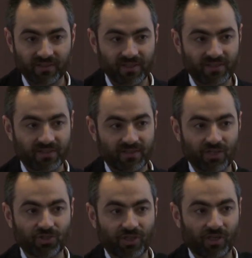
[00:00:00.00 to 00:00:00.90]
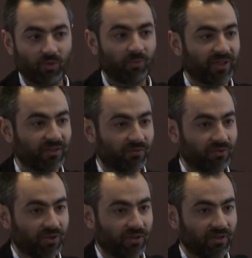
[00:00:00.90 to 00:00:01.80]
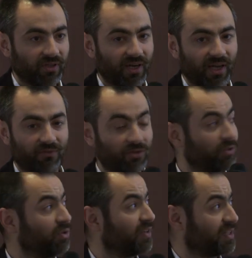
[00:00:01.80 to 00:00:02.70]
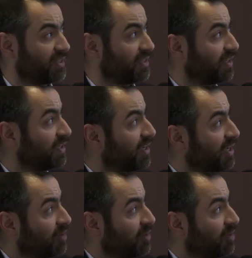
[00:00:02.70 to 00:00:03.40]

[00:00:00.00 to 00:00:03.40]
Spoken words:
this tragical moment of the life of the university.